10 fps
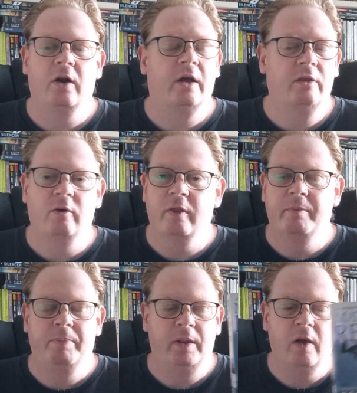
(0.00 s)
I thought the
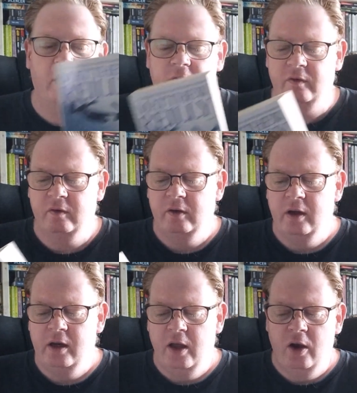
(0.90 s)
plot
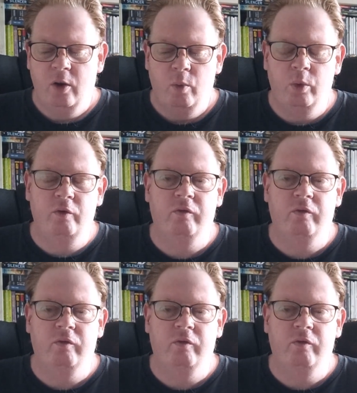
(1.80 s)
would